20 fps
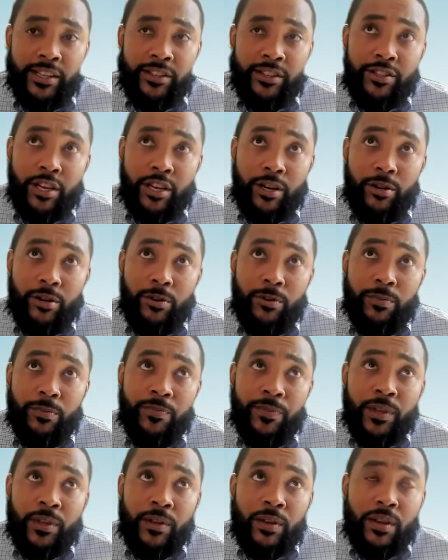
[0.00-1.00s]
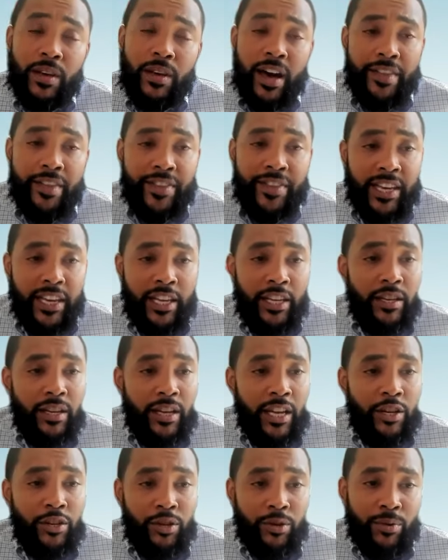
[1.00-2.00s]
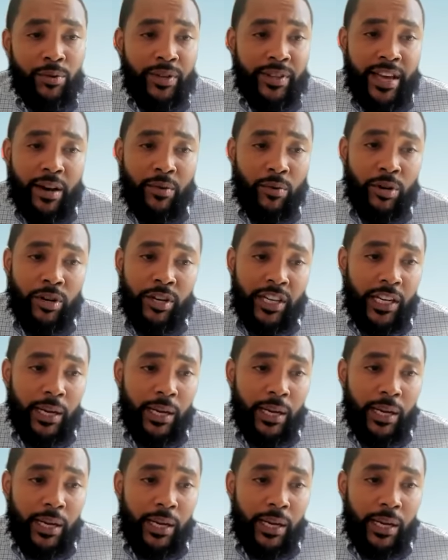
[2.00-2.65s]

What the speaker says: And so I think in doing that work,